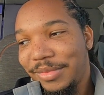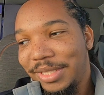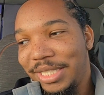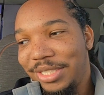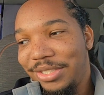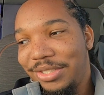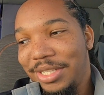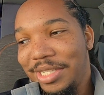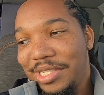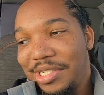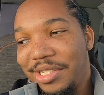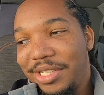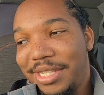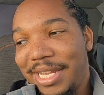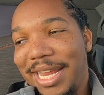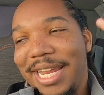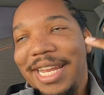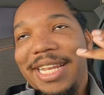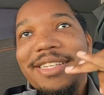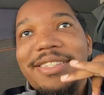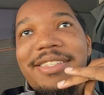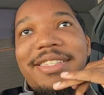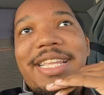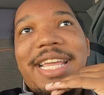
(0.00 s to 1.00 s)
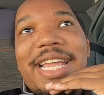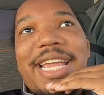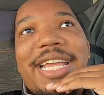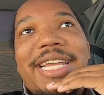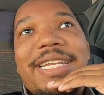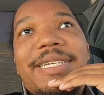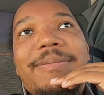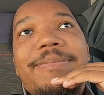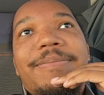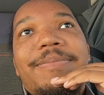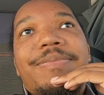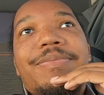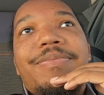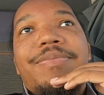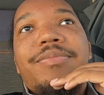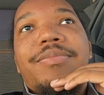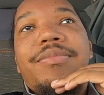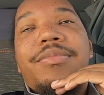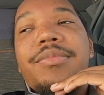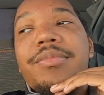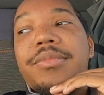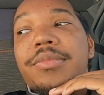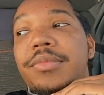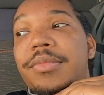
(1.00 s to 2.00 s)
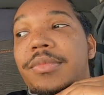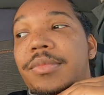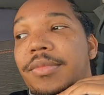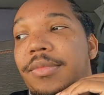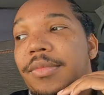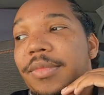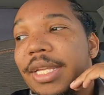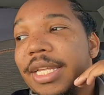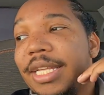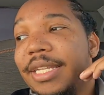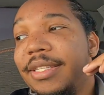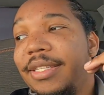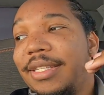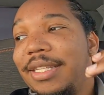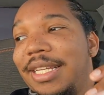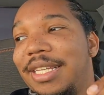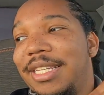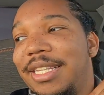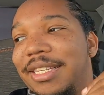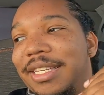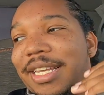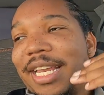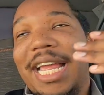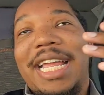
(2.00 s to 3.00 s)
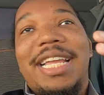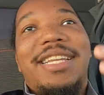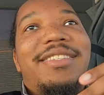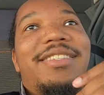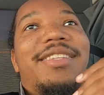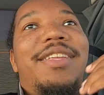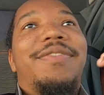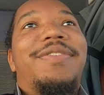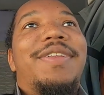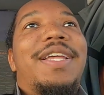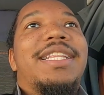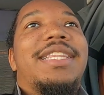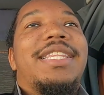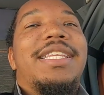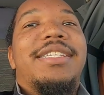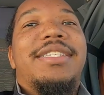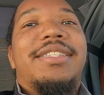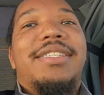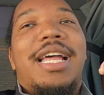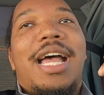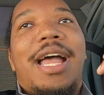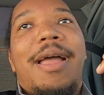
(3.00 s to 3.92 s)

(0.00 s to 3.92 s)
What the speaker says: it's just things that, it's like stuff like this.